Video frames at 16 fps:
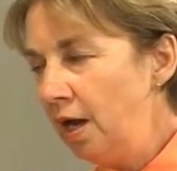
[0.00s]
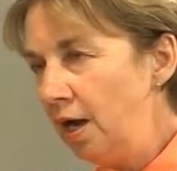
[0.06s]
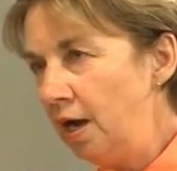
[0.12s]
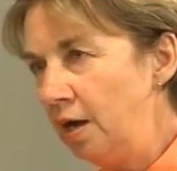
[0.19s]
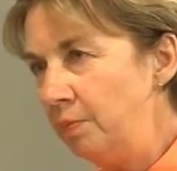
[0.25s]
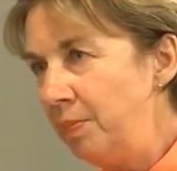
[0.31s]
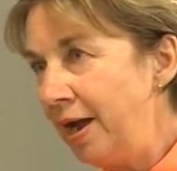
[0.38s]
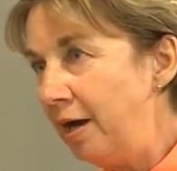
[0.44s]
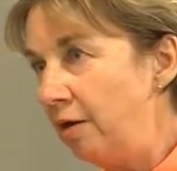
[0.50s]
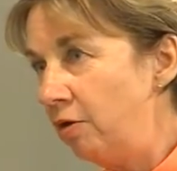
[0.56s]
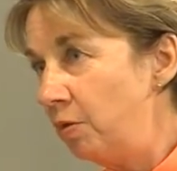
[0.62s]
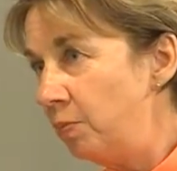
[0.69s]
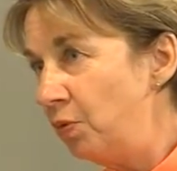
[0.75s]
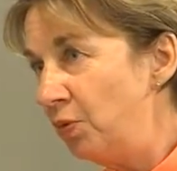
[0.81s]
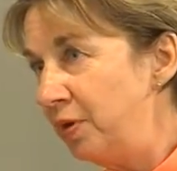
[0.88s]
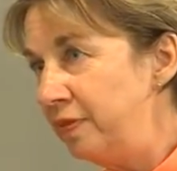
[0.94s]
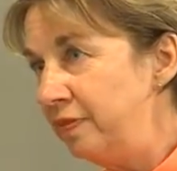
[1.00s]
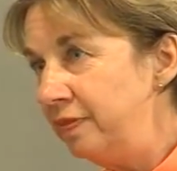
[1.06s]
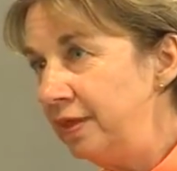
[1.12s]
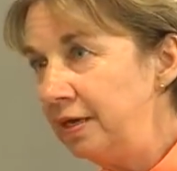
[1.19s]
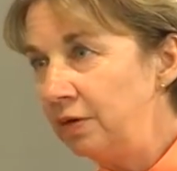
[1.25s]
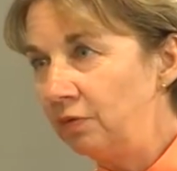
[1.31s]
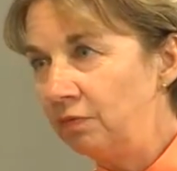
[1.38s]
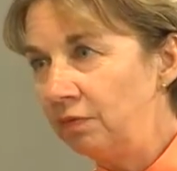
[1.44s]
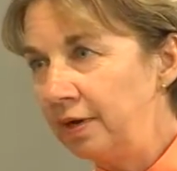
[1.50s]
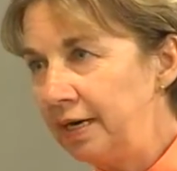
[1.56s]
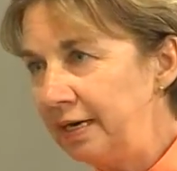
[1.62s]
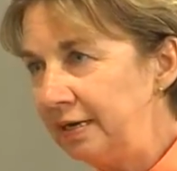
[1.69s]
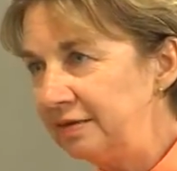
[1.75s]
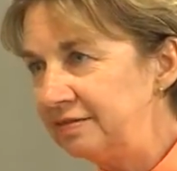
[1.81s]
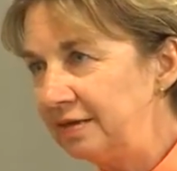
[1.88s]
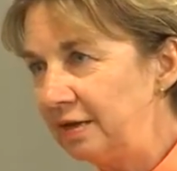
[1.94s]
PowerPoint, they can run
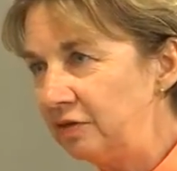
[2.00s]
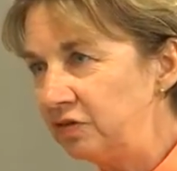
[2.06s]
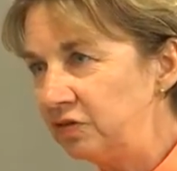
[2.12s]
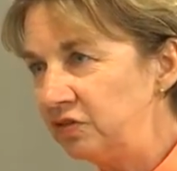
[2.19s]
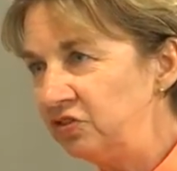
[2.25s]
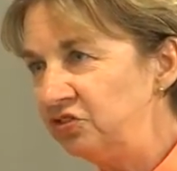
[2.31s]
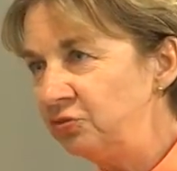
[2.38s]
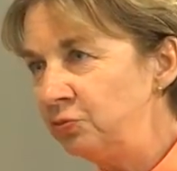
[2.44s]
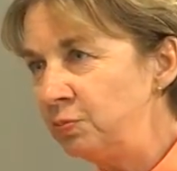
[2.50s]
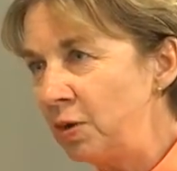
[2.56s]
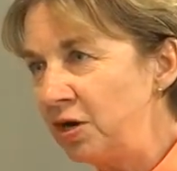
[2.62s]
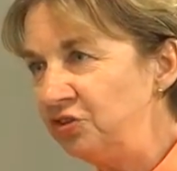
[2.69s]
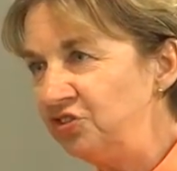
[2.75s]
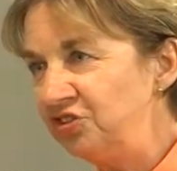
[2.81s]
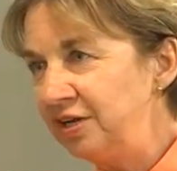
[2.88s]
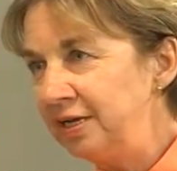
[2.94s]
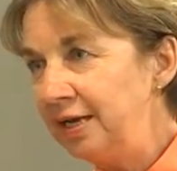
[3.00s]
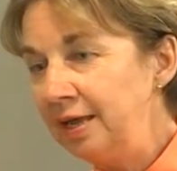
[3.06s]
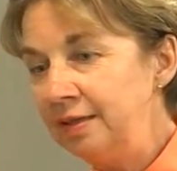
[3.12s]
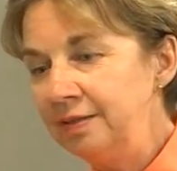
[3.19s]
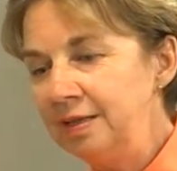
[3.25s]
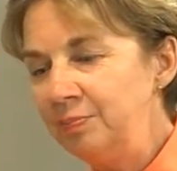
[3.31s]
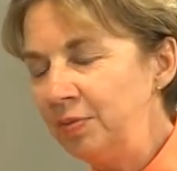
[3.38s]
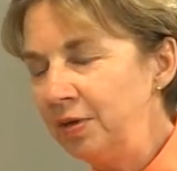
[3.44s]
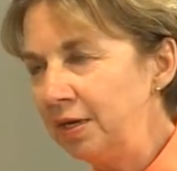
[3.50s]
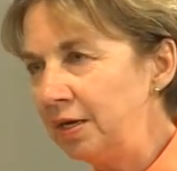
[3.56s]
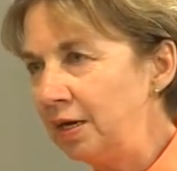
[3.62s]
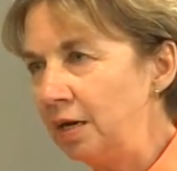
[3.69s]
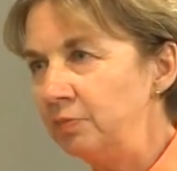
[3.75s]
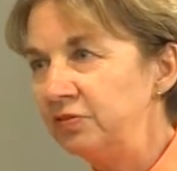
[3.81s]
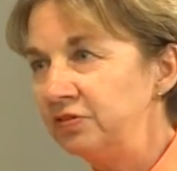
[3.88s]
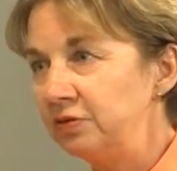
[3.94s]
an Excel spreadsheet, and they pick
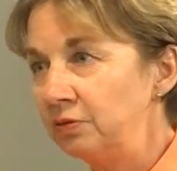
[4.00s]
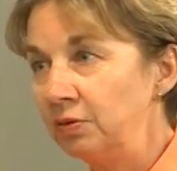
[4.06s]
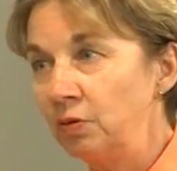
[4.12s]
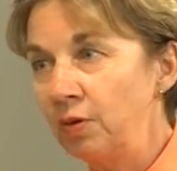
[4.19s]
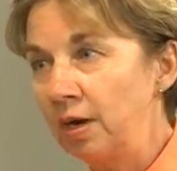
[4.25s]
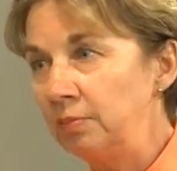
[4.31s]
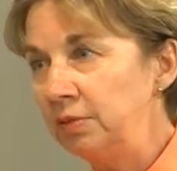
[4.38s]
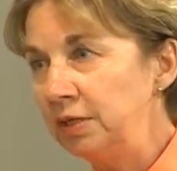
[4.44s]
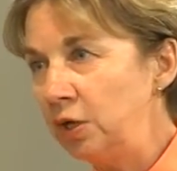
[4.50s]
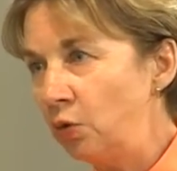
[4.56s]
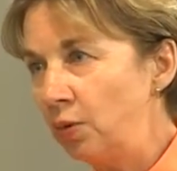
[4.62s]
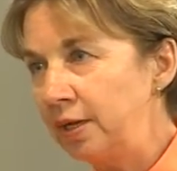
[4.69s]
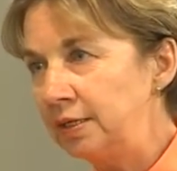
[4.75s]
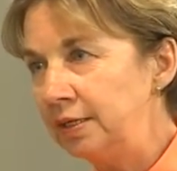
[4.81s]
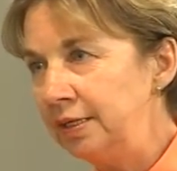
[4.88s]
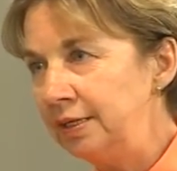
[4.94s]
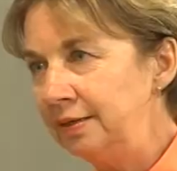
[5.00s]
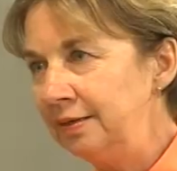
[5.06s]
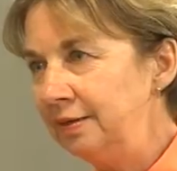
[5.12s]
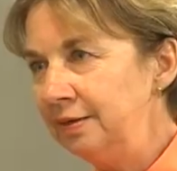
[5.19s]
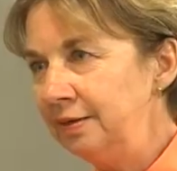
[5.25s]
it up so incredibly quickly.